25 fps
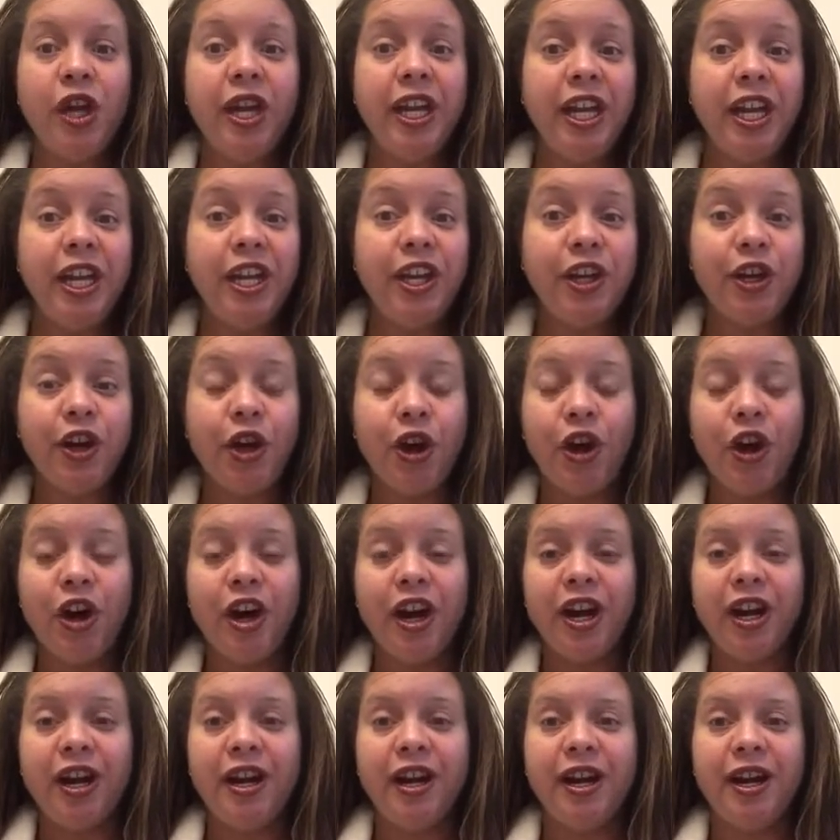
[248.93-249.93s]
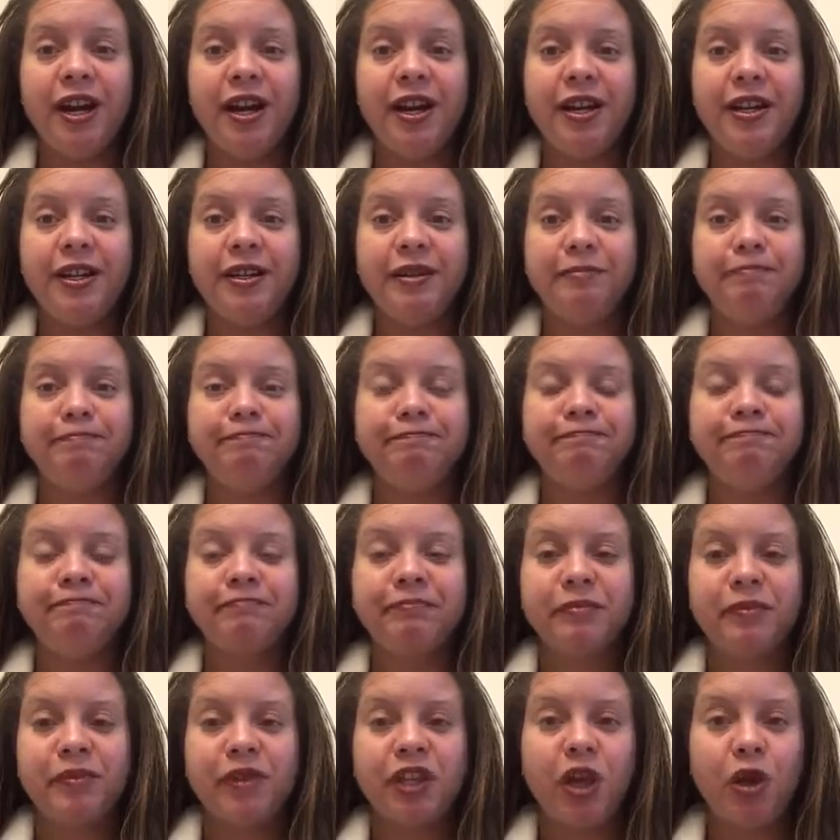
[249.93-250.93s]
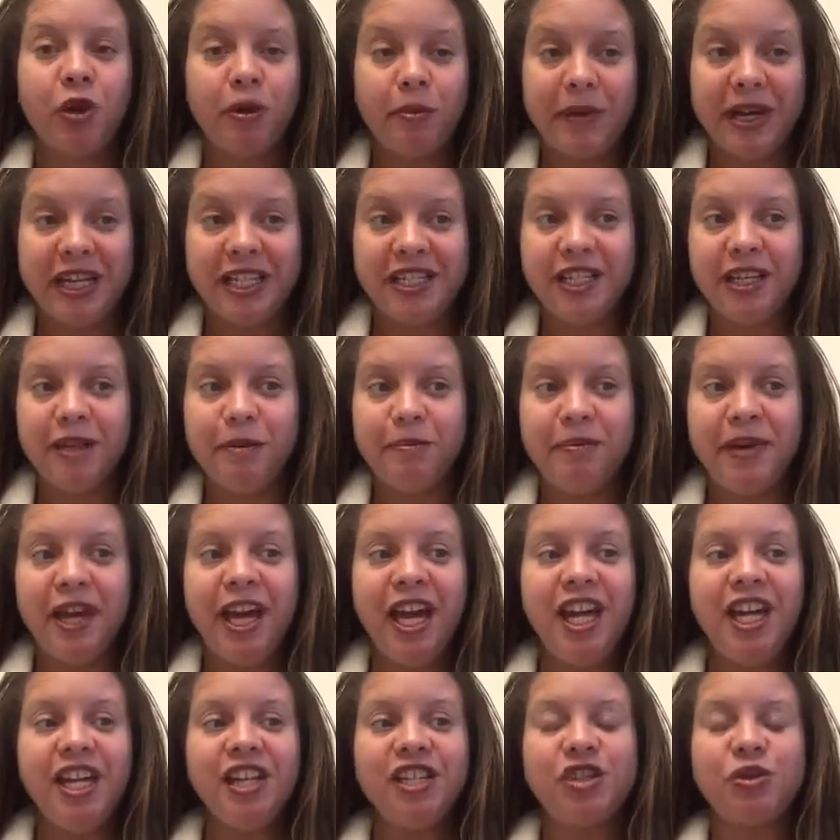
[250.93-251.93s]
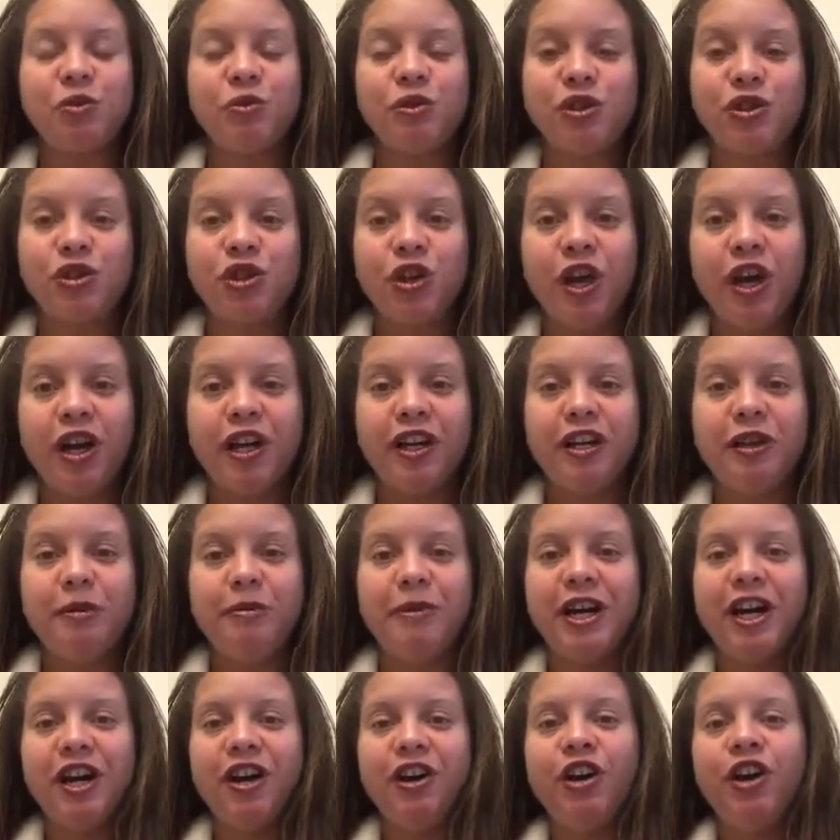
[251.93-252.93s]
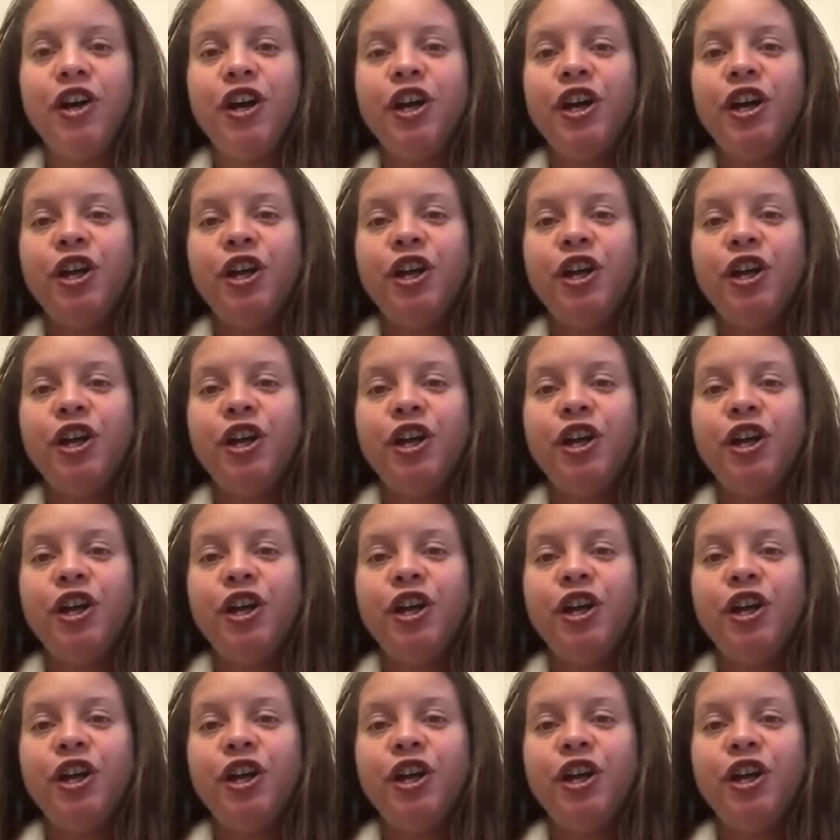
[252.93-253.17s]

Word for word: in our, um, on my team page was talking about